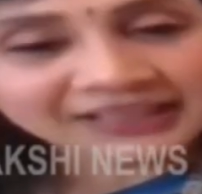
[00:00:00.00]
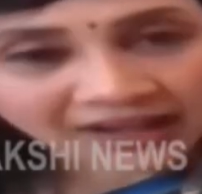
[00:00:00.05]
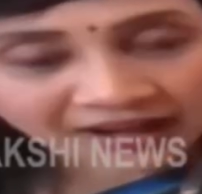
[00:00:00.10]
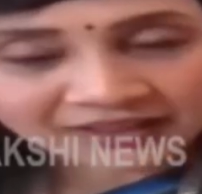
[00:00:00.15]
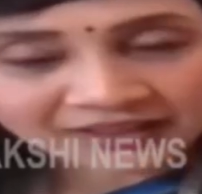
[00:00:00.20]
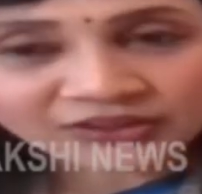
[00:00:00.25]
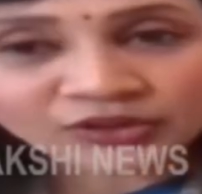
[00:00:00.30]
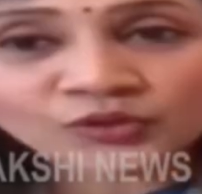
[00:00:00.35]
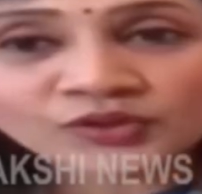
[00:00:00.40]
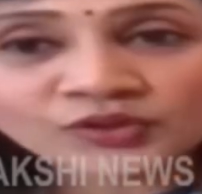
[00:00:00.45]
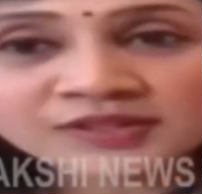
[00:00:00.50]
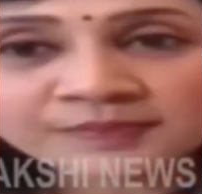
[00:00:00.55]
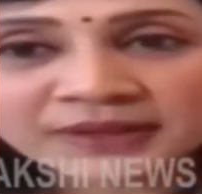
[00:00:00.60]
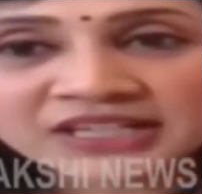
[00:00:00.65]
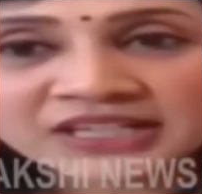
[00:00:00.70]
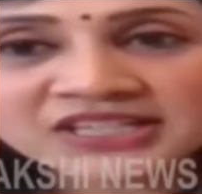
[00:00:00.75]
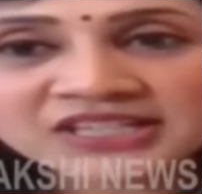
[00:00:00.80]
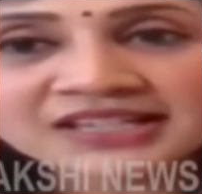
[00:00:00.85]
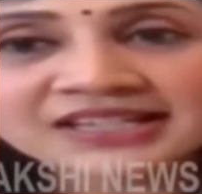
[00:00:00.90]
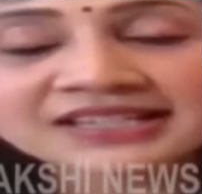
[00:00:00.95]
yeah, those
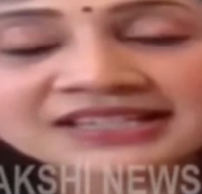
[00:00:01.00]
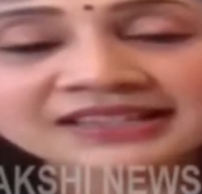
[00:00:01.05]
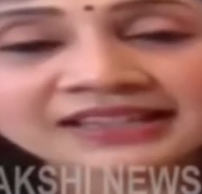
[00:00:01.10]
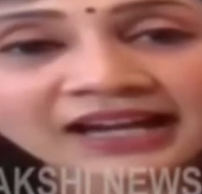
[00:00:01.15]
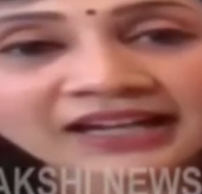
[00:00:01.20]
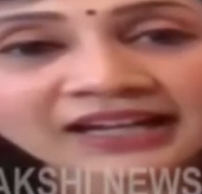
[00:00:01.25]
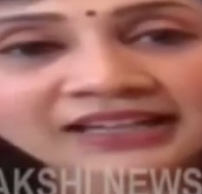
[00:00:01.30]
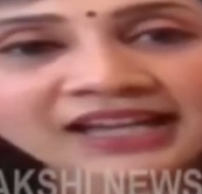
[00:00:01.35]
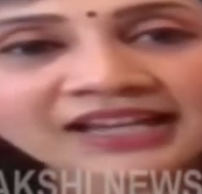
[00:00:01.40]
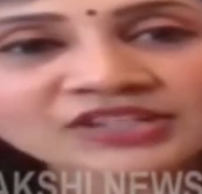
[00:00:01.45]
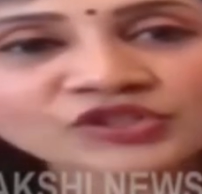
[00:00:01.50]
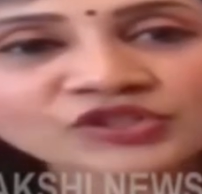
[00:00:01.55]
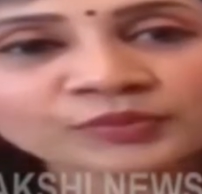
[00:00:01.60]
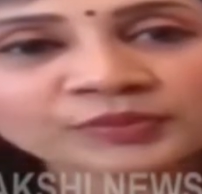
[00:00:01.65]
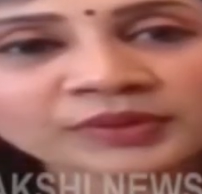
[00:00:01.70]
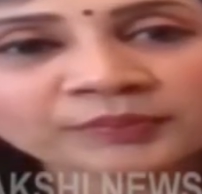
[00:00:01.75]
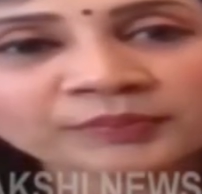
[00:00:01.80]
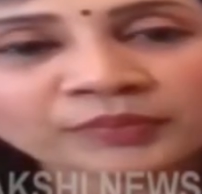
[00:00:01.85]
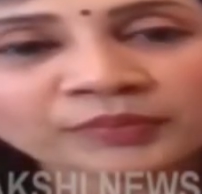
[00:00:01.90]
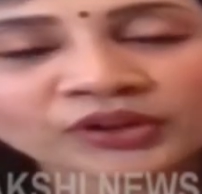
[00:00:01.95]
pictures that has to
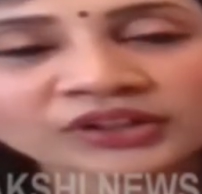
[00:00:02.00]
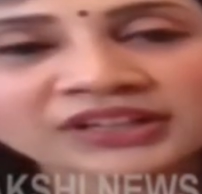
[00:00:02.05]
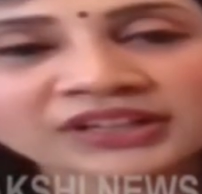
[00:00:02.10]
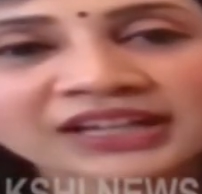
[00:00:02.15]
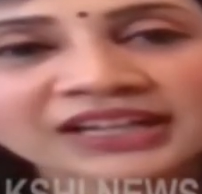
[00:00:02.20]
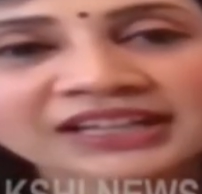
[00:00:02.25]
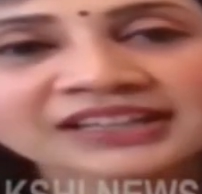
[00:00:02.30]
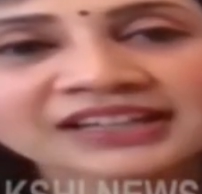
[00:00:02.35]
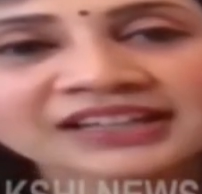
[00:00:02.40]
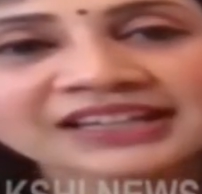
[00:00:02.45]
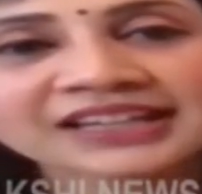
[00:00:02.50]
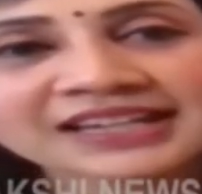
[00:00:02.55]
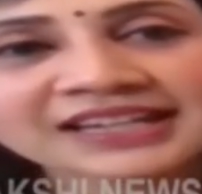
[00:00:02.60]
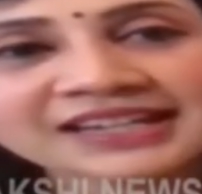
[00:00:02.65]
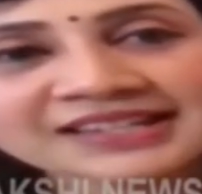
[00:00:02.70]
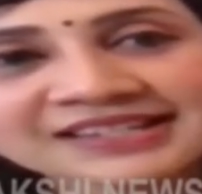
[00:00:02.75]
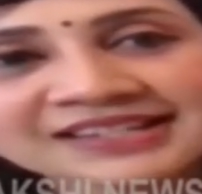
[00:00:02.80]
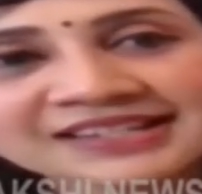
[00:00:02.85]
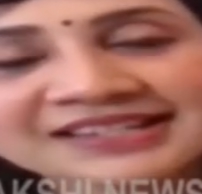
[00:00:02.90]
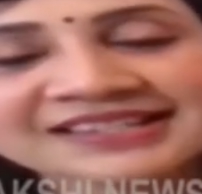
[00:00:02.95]
be put in the
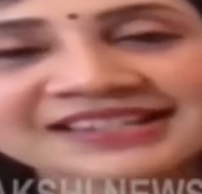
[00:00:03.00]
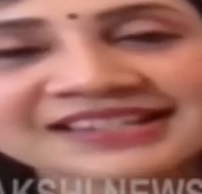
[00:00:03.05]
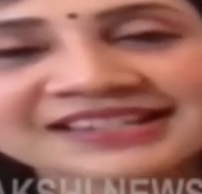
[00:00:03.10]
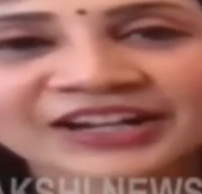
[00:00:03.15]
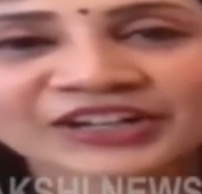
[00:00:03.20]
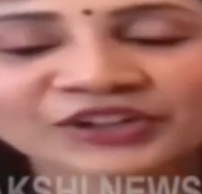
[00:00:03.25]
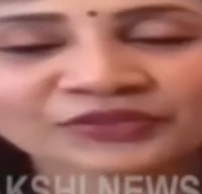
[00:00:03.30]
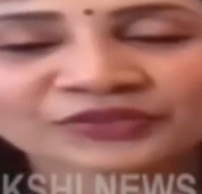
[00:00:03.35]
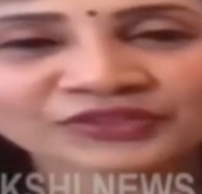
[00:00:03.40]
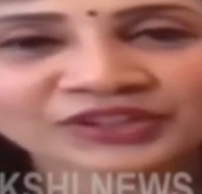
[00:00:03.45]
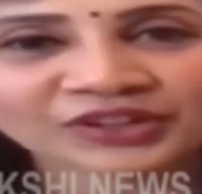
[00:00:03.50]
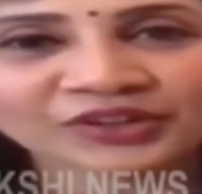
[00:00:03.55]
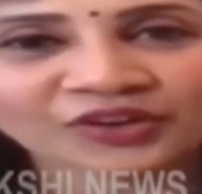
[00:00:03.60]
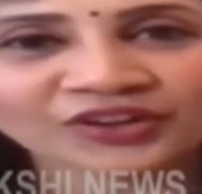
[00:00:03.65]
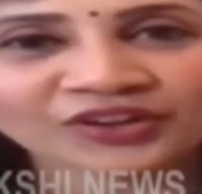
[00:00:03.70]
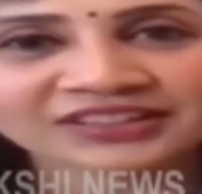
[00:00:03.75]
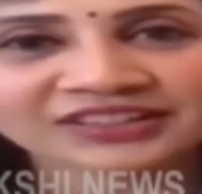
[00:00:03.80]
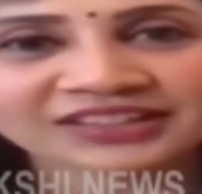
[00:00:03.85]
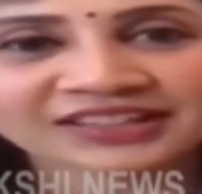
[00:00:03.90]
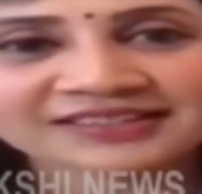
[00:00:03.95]
eastern side of the
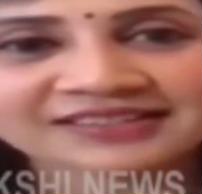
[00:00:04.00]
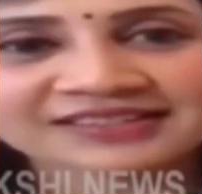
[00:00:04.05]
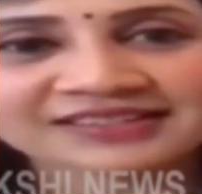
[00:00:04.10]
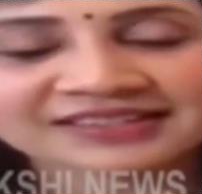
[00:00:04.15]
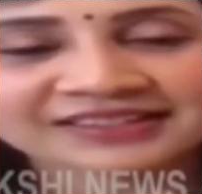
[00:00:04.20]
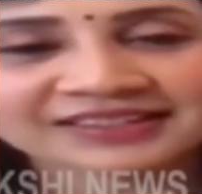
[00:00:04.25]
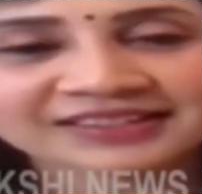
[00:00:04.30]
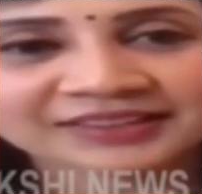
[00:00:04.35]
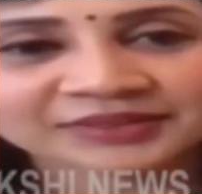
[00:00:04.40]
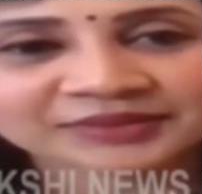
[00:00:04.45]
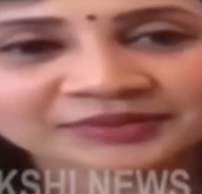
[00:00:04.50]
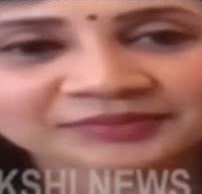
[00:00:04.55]
northeast.